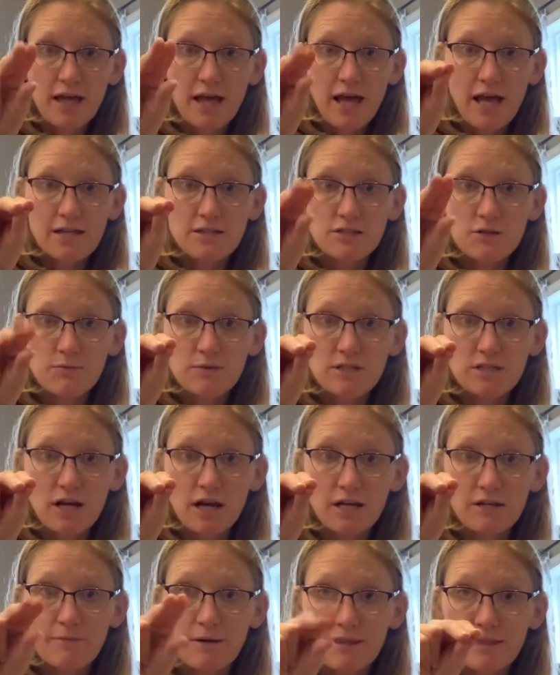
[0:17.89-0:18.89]
And so we
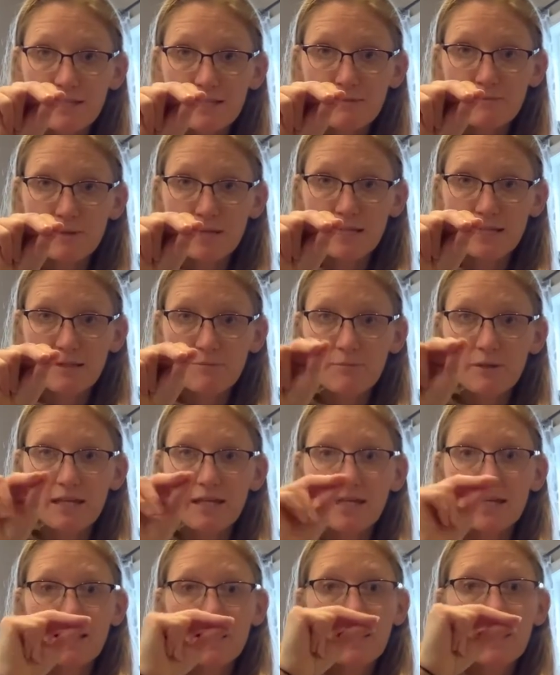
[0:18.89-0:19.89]
talk about this being the
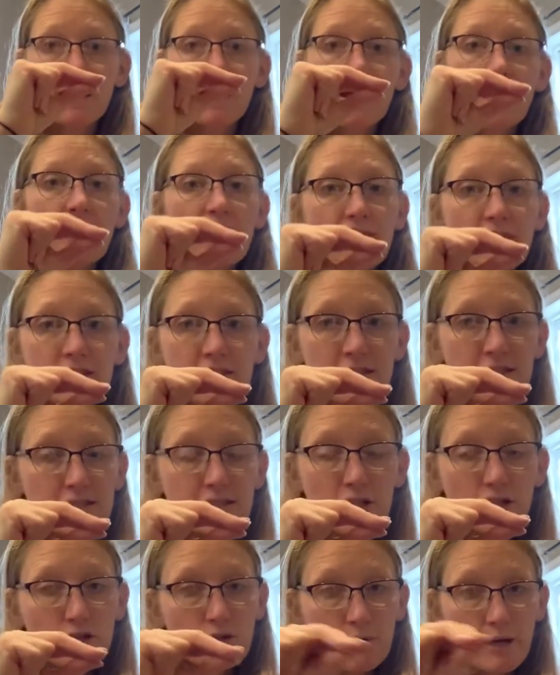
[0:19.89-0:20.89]
beak. This is the
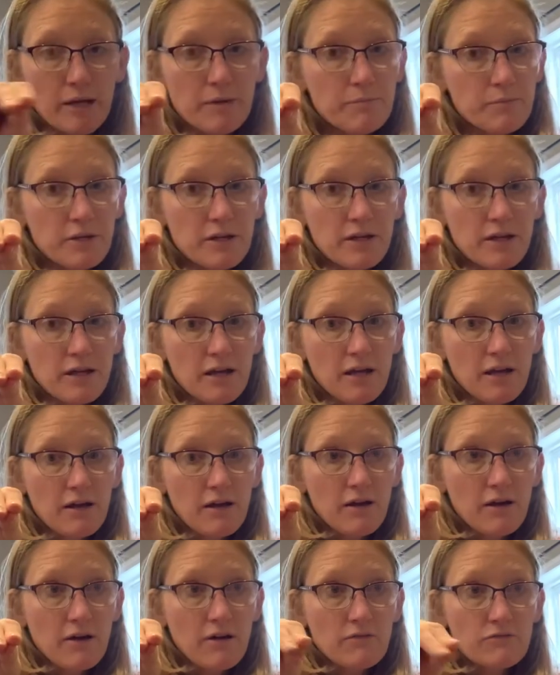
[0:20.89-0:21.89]
grip
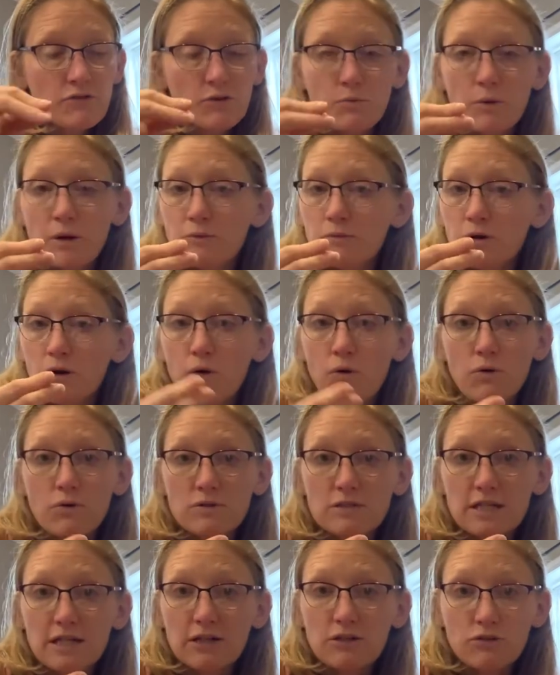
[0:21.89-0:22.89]
for when we're
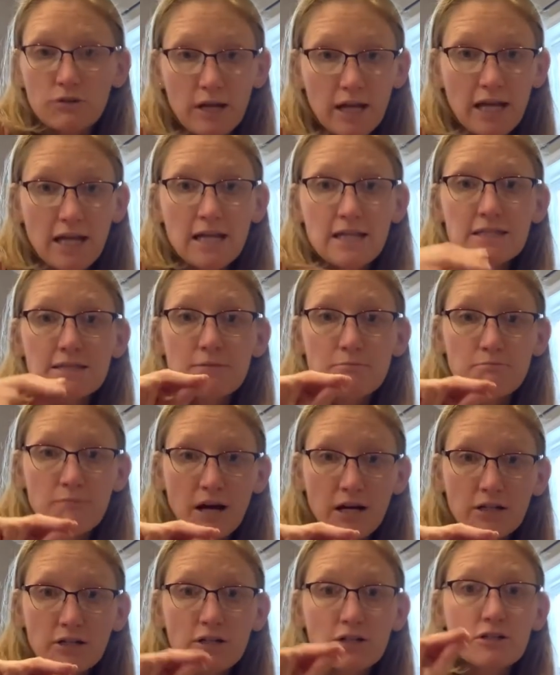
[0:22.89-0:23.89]
holding crayons,
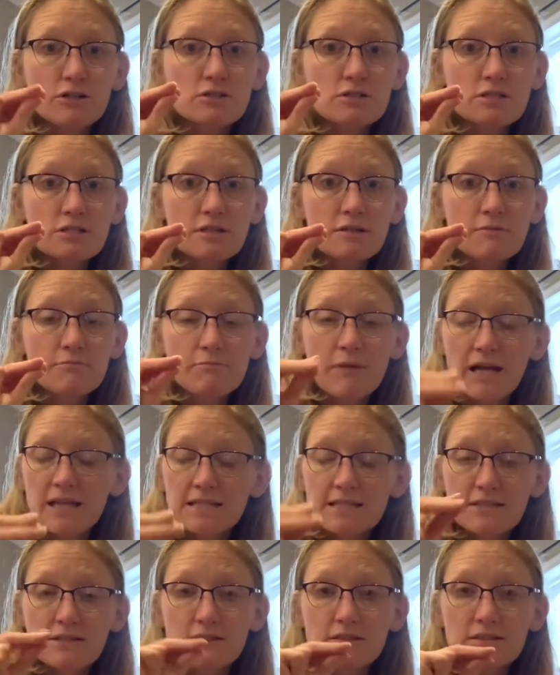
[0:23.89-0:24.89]
markers,
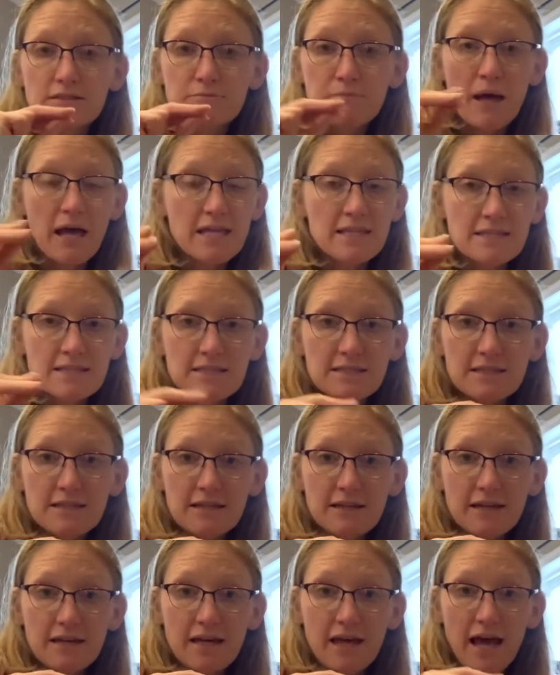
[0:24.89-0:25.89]
pencils, pens,
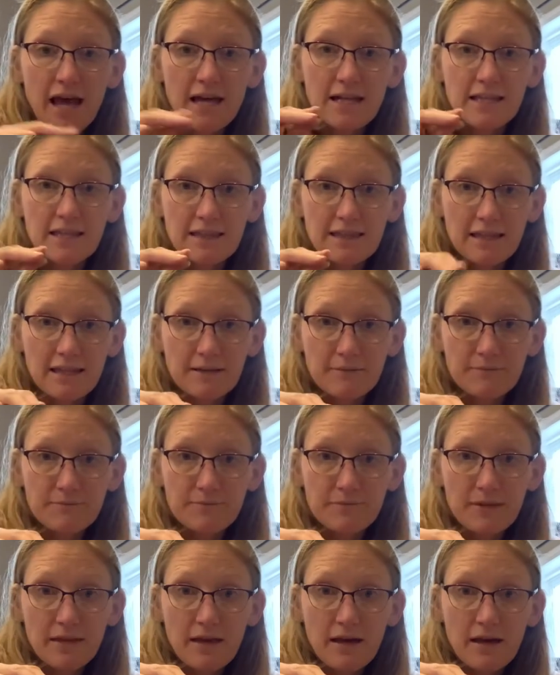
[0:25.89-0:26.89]
anything,
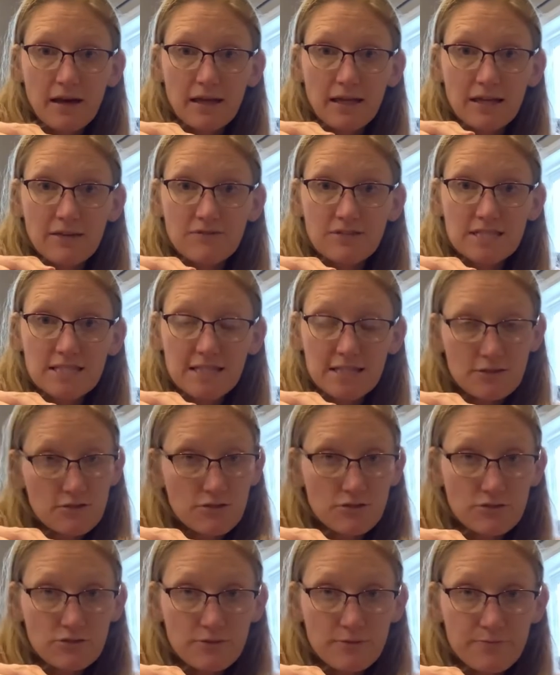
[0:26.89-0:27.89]
even
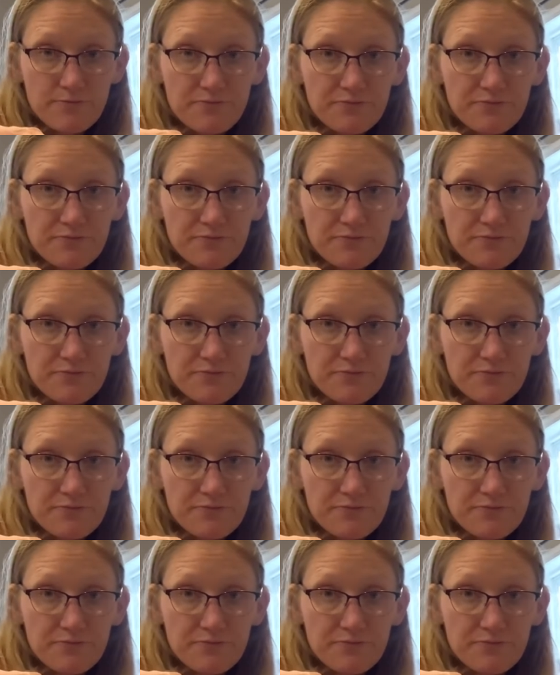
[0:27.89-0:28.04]
scissors.